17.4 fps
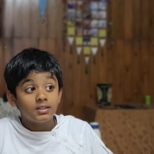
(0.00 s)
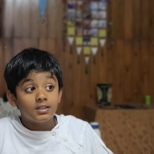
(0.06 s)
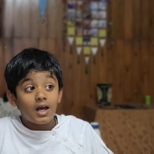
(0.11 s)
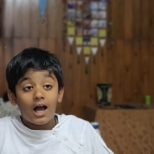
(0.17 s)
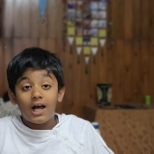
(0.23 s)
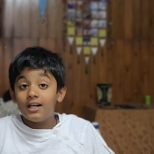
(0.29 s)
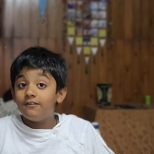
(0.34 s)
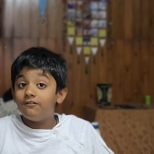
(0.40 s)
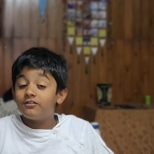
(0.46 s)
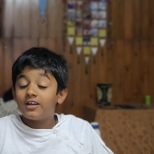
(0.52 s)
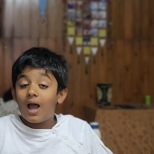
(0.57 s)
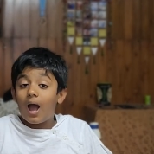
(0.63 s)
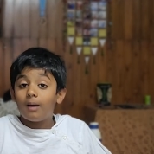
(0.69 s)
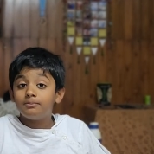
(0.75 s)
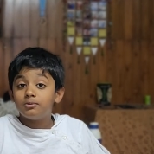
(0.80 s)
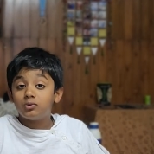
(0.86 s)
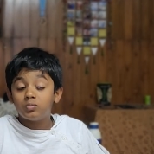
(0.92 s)
And if
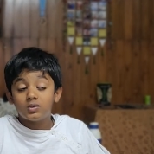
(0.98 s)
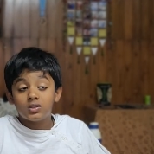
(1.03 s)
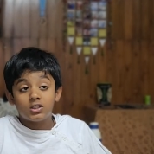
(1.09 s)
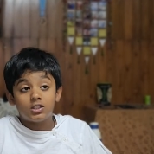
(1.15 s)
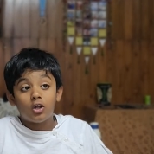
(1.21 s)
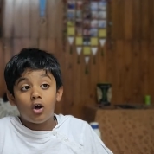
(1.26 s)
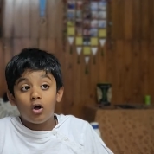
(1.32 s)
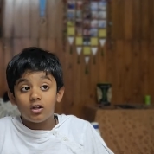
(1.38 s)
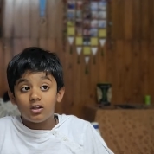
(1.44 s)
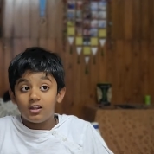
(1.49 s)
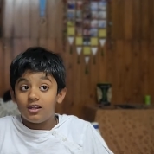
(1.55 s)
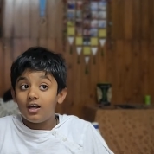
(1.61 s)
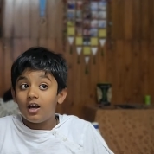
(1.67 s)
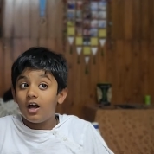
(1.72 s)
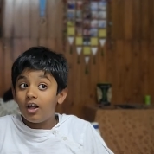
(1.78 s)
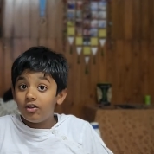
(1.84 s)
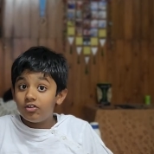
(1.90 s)
camps were in all the
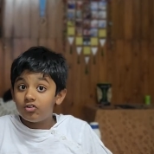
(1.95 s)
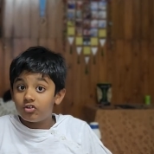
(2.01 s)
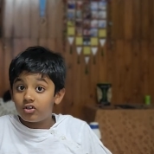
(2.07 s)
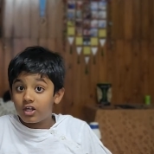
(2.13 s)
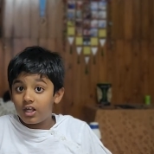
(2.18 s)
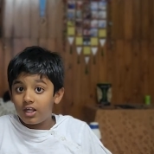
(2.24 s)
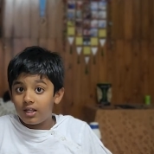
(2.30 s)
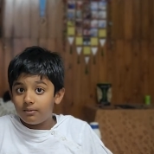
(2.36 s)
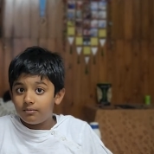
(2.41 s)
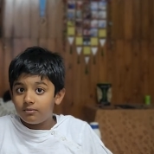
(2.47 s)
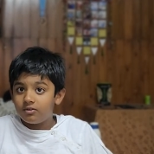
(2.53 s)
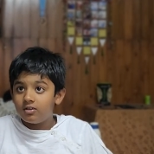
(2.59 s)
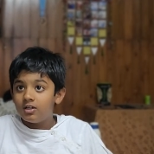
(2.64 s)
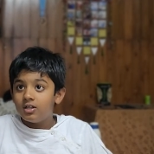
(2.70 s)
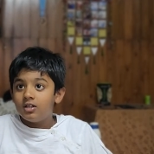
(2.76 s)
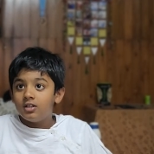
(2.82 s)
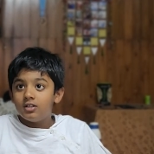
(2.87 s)
other games,
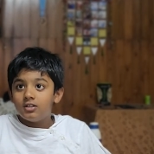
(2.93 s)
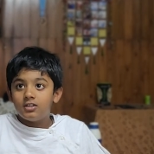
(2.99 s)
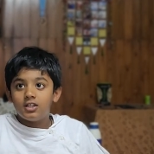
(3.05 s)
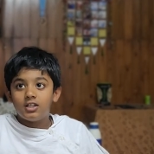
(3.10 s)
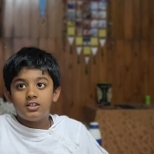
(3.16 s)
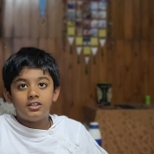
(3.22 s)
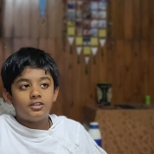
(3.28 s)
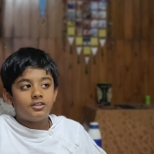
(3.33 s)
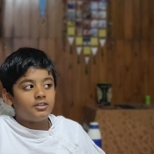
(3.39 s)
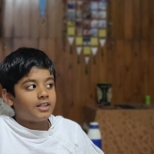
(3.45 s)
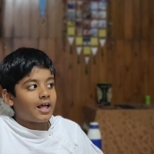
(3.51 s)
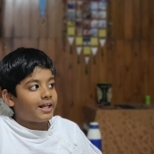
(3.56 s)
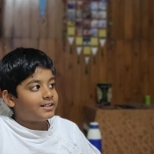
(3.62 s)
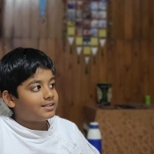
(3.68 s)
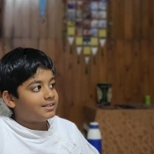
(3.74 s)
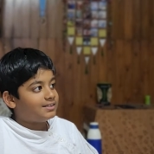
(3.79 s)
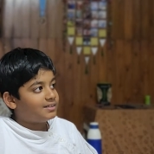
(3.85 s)
then
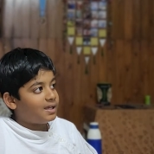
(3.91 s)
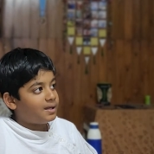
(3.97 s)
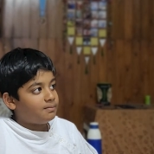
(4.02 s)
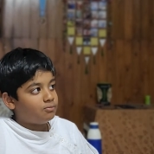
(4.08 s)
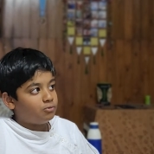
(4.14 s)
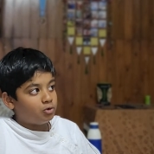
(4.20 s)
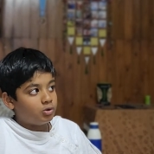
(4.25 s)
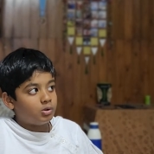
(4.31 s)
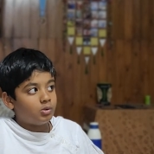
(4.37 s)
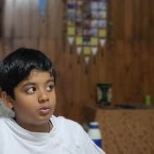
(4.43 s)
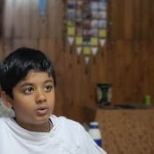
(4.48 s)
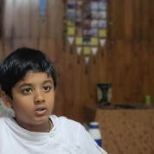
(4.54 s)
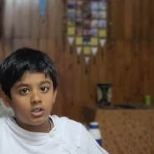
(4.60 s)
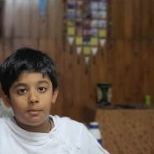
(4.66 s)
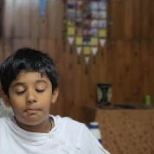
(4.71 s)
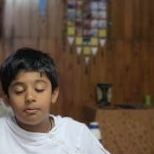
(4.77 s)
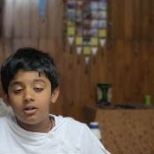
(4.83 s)
that same rule would
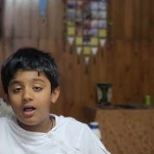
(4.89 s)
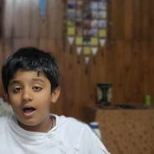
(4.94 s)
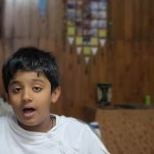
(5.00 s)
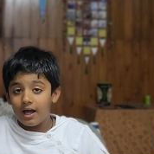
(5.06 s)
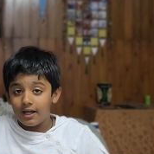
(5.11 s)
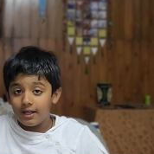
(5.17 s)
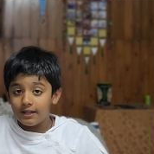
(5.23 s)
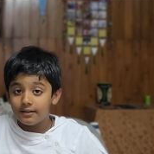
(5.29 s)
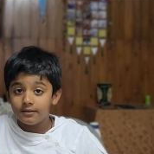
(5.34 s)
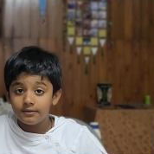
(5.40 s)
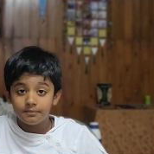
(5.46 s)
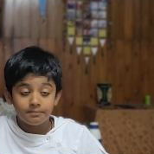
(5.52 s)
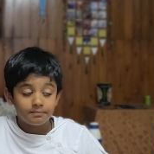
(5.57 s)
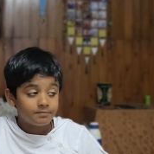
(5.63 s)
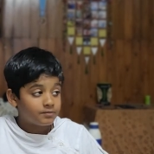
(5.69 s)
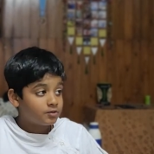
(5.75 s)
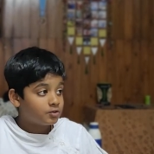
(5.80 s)
apply.
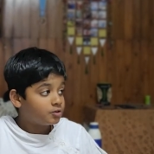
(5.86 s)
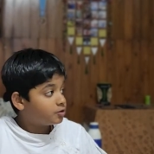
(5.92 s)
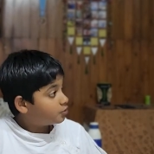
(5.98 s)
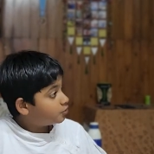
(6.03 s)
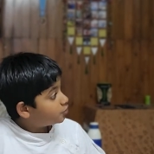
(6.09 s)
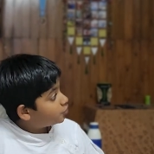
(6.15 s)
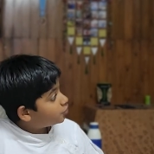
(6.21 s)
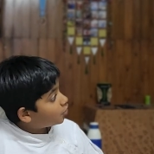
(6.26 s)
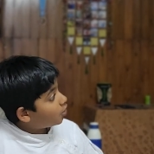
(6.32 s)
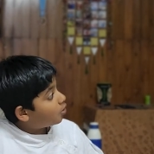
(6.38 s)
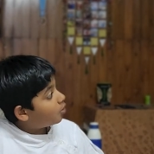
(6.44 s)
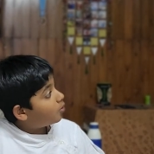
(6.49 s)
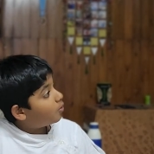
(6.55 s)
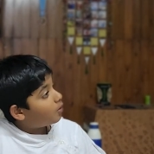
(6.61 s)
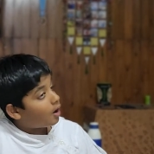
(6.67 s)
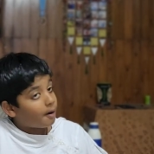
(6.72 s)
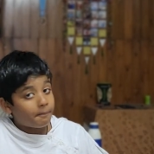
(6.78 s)

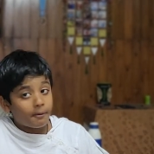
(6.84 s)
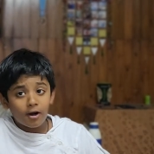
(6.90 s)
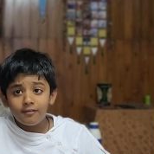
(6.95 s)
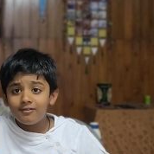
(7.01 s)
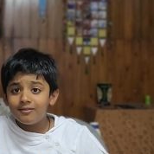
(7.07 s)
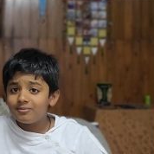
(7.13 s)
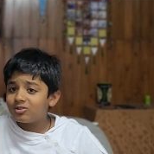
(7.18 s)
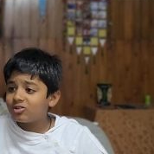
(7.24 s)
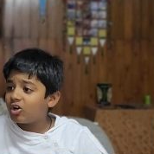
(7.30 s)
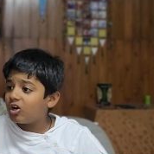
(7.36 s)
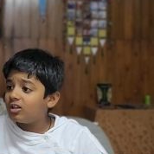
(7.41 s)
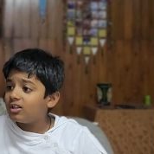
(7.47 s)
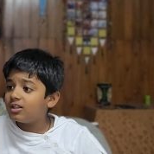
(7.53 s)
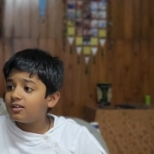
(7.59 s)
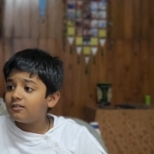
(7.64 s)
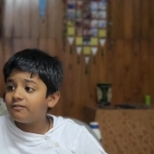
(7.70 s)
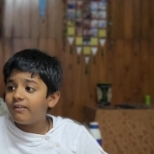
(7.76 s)
So, apart from
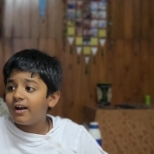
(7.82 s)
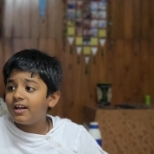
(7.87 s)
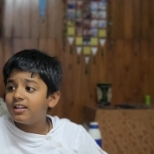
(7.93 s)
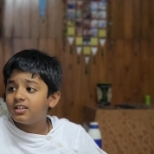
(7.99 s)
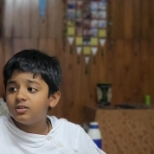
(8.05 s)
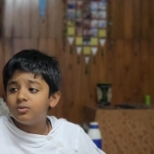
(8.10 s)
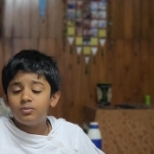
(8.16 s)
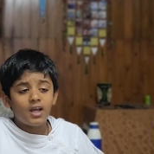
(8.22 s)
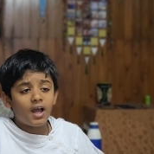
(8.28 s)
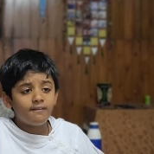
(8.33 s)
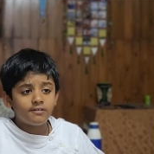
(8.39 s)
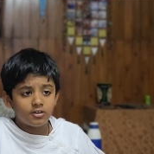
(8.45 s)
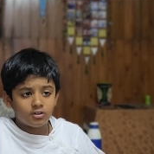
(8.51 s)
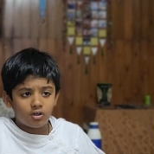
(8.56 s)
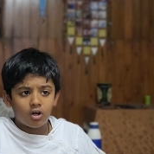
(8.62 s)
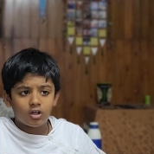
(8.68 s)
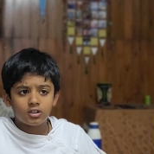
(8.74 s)
Scarlet and Violet, we
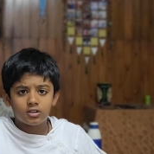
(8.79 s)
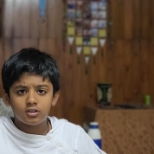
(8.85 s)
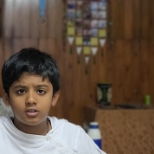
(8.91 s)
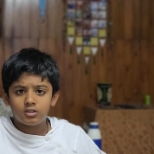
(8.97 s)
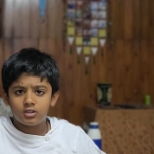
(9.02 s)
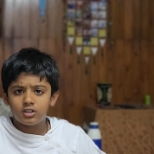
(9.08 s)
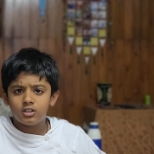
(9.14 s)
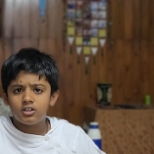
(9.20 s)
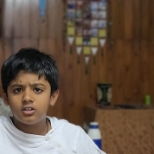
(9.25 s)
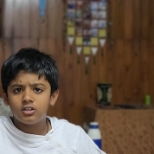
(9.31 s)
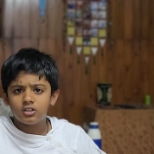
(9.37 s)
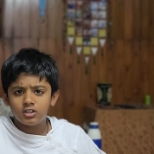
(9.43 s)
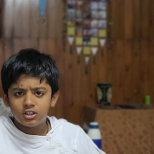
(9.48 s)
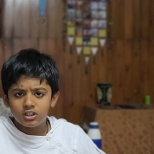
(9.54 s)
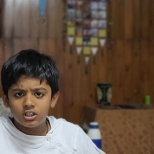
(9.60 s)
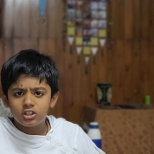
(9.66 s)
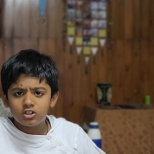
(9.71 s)
haven't gotten an
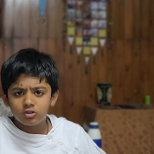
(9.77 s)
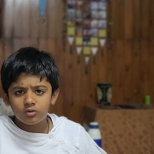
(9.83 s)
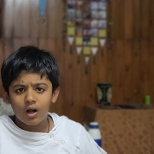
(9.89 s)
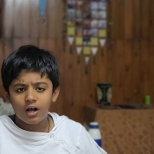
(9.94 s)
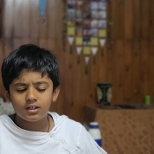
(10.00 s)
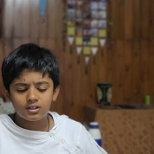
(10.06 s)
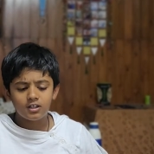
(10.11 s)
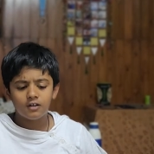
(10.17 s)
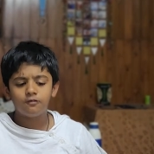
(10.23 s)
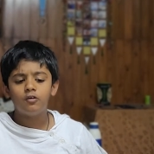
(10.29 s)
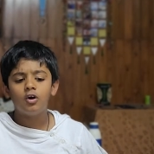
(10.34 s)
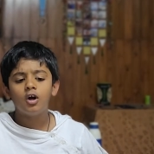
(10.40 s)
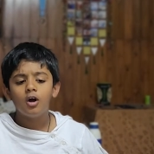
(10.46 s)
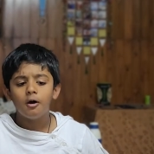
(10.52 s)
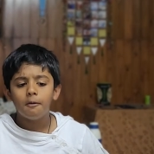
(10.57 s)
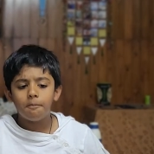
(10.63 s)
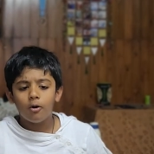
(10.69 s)
interactive
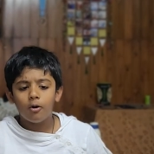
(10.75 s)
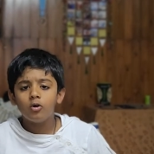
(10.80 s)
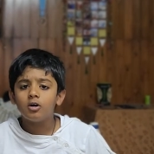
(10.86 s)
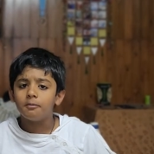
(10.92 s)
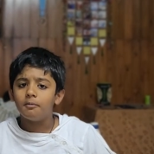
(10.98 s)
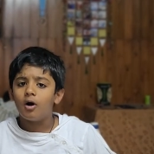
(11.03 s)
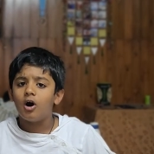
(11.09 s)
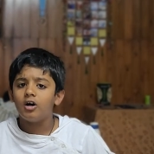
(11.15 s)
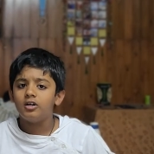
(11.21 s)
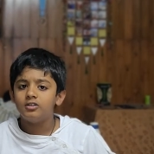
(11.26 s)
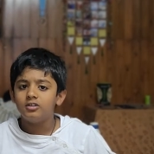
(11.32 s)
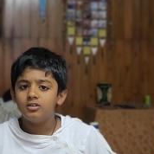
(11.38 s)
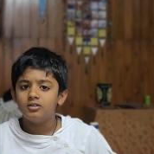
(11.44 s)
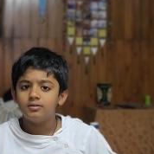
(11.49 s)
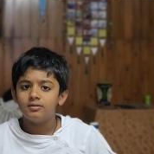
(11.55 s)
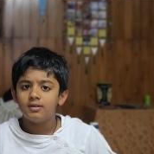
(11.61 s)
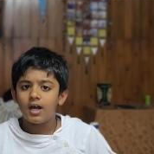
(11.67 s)
Pokemon
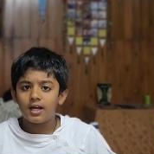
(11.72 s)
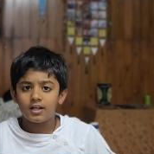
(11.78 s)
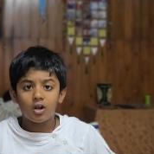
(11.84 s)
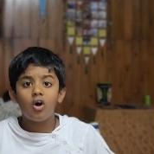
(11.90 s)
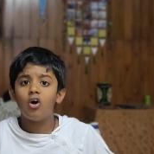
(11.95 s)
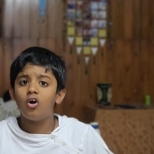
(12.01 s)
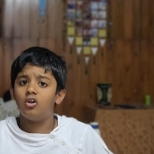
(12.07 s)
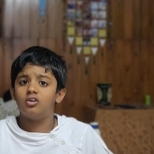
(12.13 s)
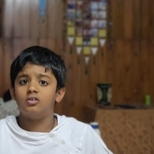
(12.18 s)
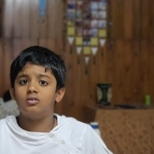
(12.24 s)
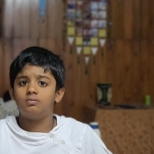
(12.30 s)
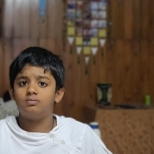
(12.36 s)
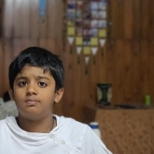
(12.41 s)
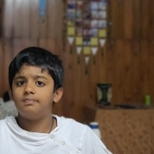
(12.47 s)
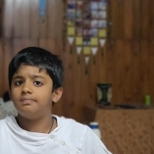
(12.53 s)
at all.